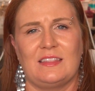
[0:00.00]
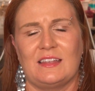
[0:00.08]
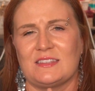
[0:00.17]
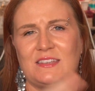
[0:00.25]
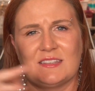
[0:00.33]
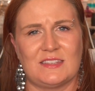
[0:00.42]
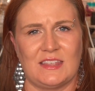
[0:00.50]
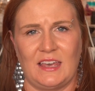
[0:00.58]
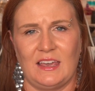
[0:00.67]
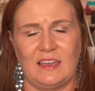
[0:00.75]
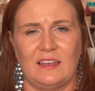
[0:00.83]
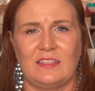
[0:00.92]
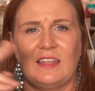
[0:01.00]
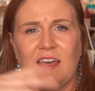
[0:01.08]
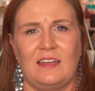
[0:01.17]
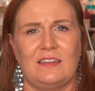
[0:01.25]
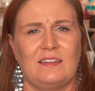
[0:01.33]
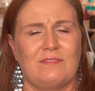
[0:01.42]
That's his thing.
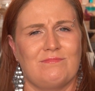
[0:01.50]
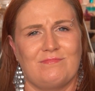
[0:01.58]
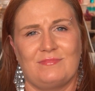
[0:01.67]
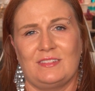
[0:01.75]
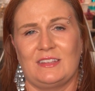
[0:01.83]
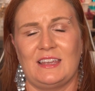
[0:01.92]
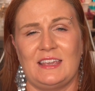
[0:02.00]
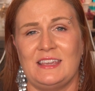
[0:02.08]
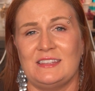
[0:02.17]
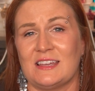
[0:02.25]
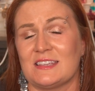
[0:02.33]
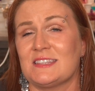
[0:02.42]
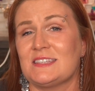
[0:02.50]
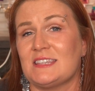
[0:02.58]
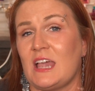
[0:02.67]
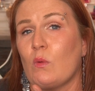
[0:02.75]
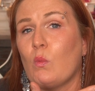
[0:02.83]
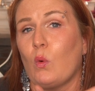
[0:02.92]
That he doesn't
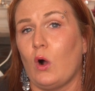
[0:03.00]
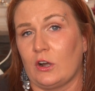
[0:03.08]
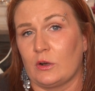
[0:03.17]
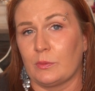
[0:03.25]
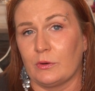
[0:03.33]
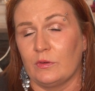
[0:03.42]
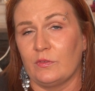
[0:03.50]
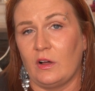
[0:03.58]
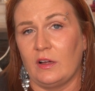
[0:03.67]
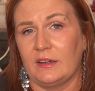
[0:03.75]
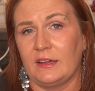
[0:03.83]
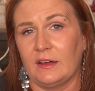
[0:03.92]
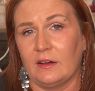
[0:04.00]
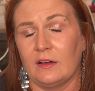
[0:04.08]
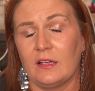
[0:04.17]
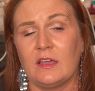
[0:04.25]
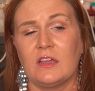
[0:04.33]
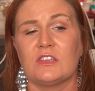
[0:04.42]
say waterproof on here.
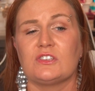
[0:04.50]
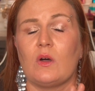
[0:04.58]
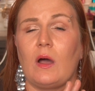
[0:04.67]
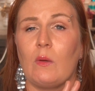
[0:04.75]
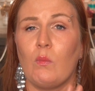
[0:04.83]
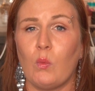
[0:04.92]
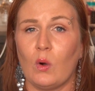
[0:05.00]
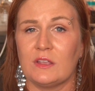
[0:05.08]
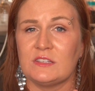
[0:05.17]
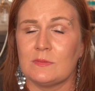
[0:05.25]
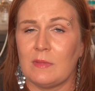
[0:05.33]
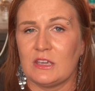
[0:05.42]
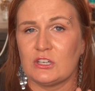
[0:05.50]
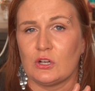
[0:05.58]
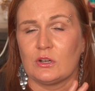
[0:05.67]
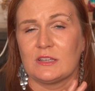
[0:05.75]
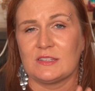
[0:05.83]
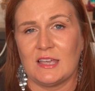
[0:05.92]
So I want to make
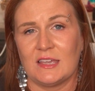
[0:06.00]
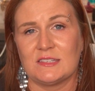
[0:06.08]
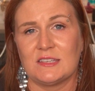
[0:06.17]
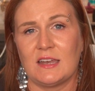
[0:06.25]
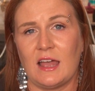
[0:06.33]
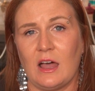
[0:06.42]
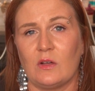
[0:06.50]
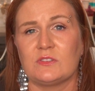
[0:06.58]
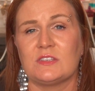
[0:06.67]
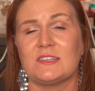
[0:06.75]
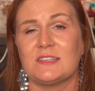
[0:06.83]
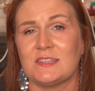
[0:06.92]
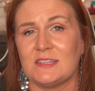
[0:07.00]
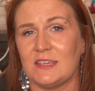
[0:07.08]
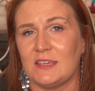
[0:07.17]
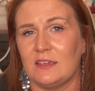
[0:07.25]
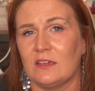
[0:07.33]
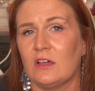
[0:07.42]
sure to test it out to
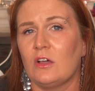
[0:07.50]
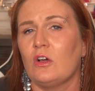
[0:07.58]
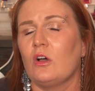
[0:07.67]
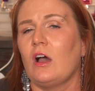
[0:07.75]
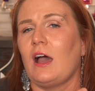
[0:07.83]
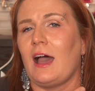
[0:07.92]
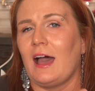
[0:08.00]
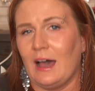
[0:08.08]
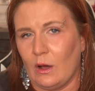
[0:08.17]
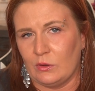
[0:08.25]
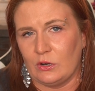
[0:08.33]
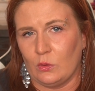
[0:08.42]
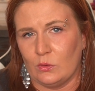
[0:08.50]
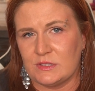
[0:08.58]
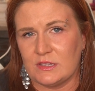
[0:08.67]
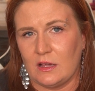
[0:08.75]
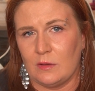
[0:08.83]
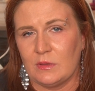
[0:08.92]
see how it
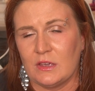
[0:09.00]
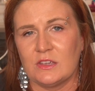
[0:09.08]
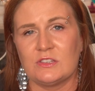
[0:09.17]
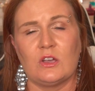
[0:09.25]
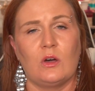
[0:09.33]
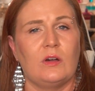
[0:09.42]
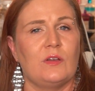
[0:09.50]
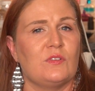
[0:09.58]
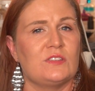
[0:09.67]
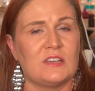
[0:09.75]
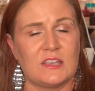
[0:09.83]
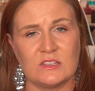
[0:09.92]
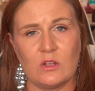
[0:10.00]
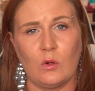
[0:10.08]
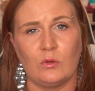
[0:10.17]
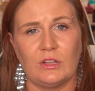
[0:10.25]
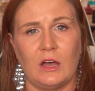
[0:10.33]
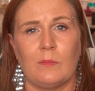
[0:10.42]
holds up. So if it doesn't
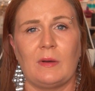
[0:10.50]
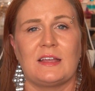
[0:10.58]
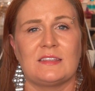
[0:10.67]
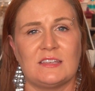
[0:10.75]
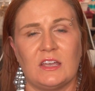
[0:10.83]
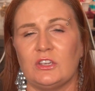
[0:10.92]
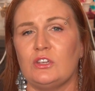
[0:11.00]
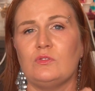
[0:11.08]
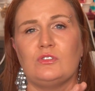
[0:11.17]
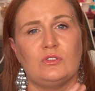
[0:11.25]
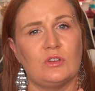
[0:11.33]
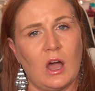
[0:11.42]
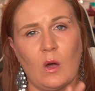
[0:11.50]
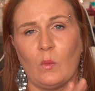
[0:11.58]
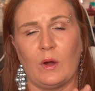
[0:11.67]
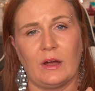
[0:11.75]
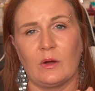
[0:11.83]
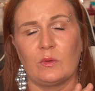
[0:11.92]
hold up, I can tell you, do not
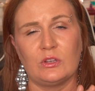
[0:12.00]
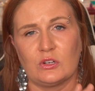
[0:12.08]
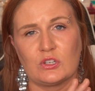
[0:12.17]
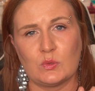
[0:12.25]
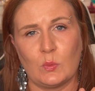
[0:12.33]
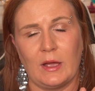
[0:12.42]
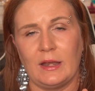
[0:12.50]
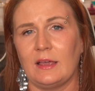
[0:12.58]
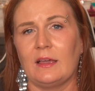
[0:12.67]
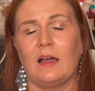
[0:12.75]
wear it when you're sweating.